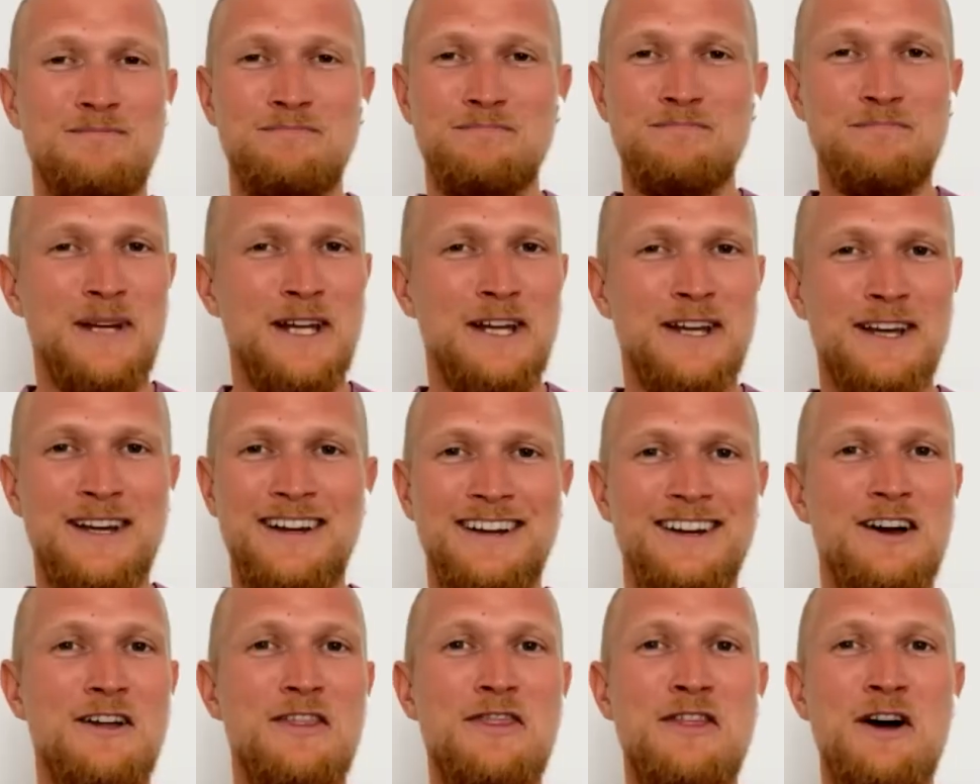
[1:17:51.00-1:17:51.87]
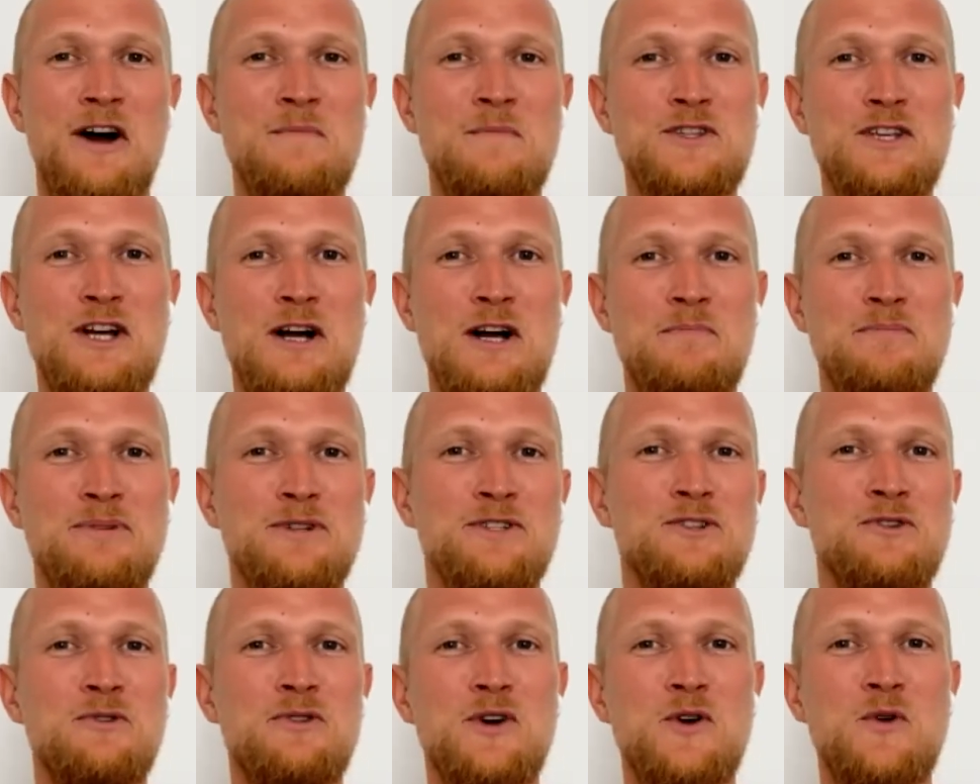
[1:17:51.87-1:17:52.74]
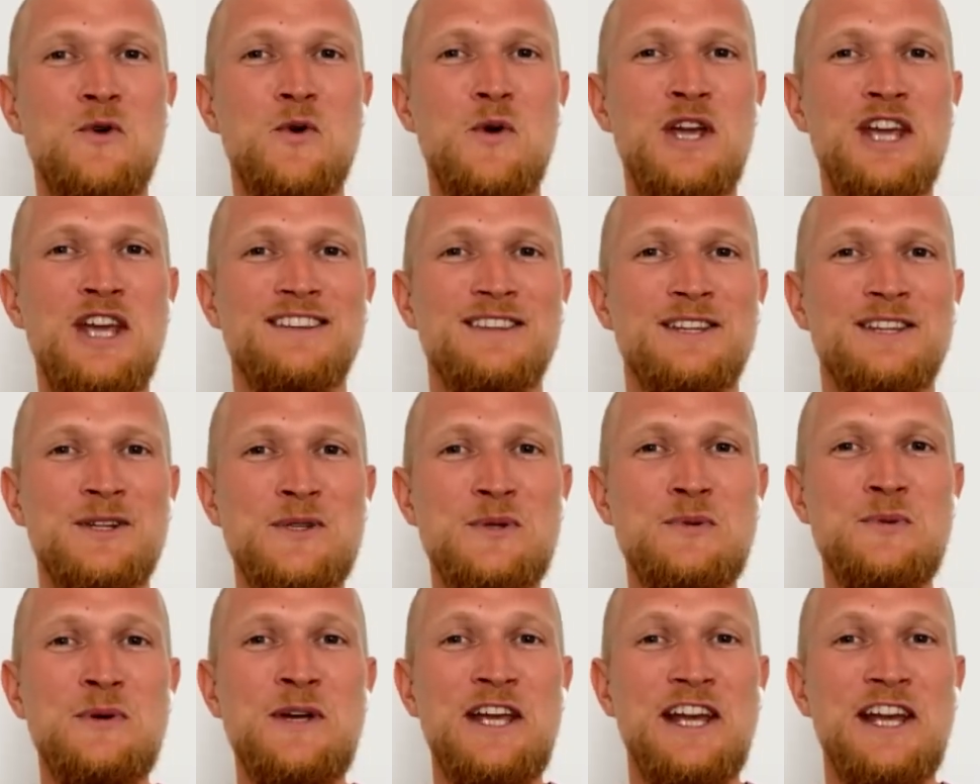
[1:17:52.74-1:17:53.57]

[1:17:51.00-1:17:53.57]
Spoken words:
big thumbs up to the Queen this week.